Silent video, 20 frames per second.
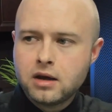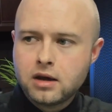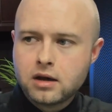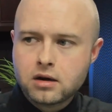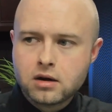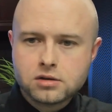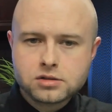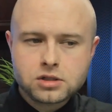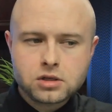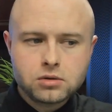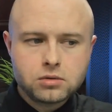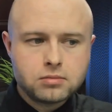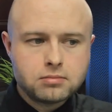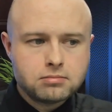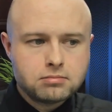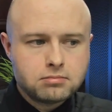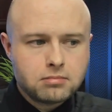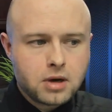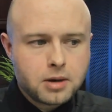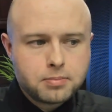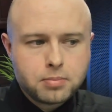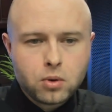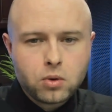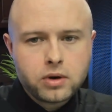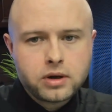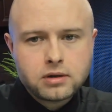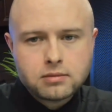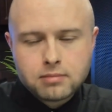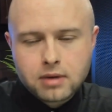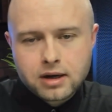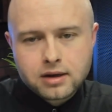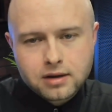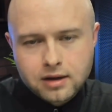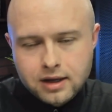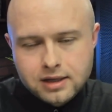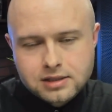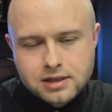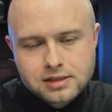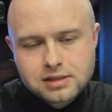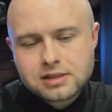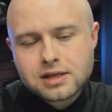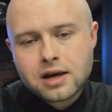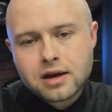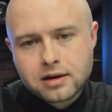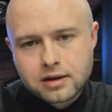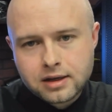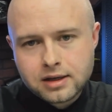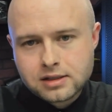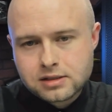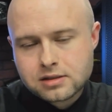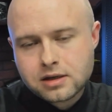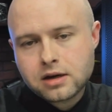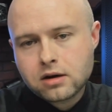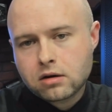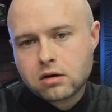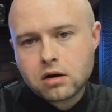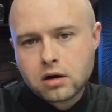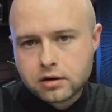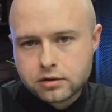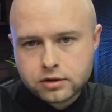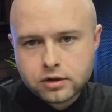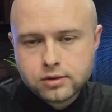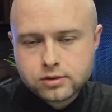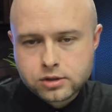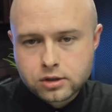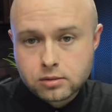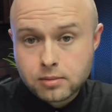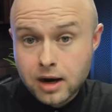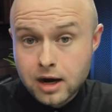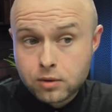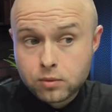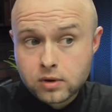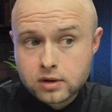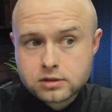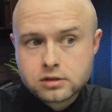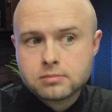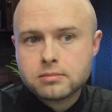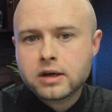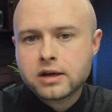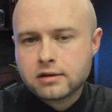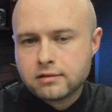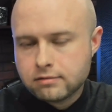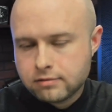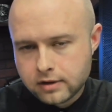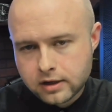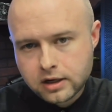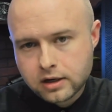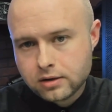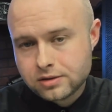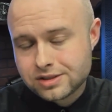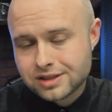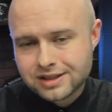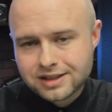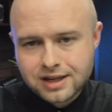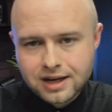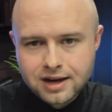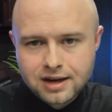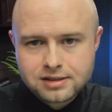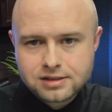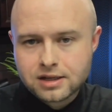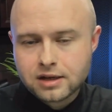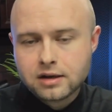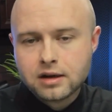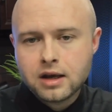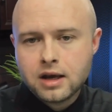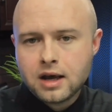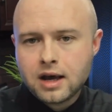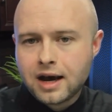And also, my point, as I said, is here on YouTube. I want to make videos and content.